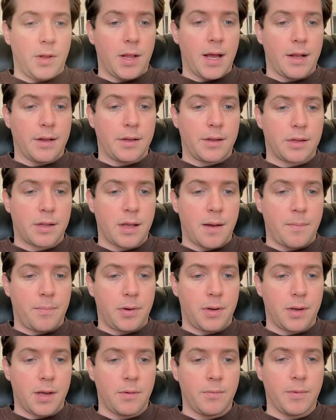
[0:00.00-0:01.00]
we'll add
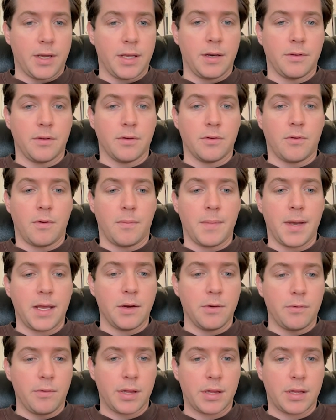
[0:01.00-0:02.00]
step and we can either do a
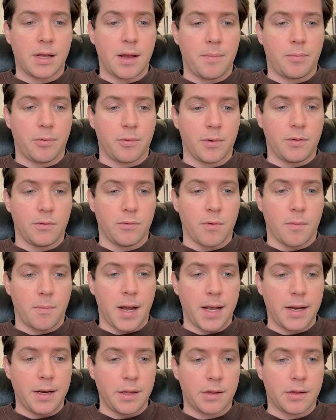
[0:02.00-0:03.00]
manual step where it'll
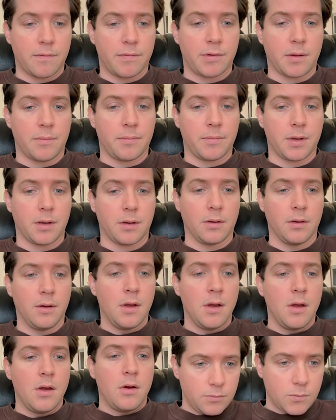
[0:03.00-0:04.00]
remind us of something,
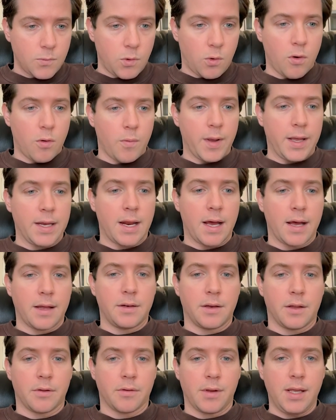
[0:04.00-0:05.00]
or we can add
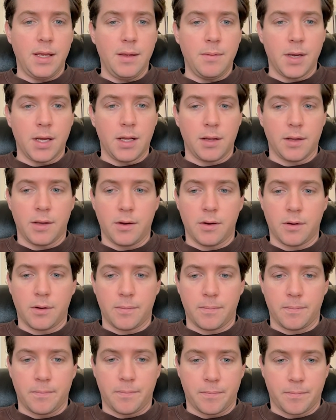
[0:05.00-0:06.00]
another email
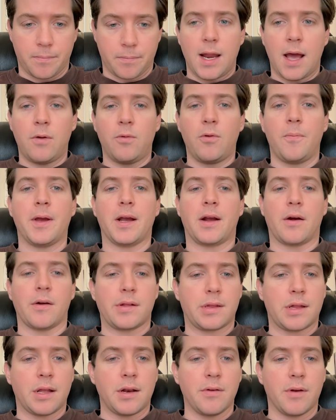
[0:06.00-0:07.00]
here. Now we'll pick our
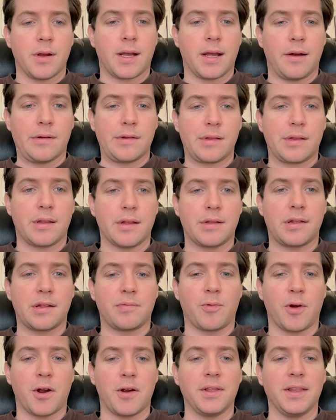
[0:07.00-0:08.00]
sender accounts. This
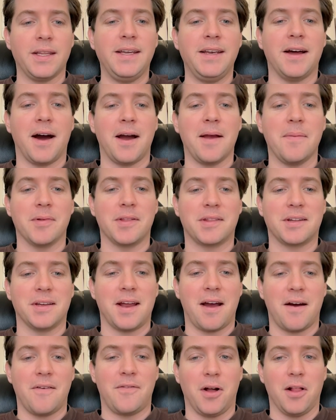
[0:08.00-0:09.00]
is where lead hype is going
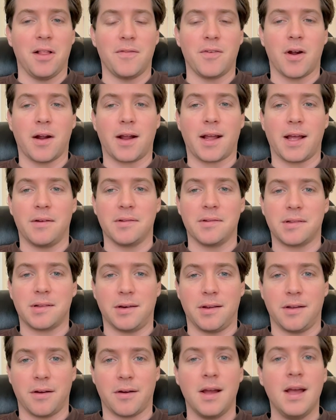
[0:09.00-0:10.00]
to have all of our accounts
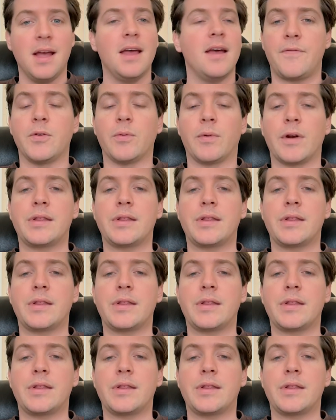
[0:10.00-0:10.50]
in here. If you